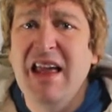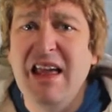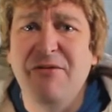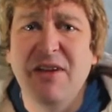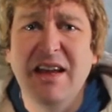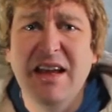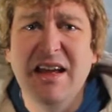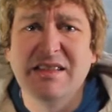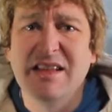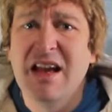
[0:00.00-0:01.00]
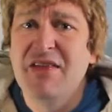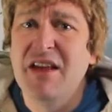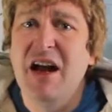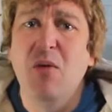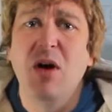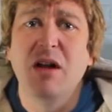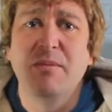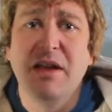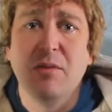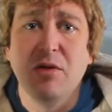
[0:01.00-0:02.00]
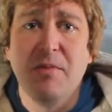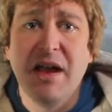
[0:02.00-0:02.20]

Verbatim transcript: If it is, then I want to be able to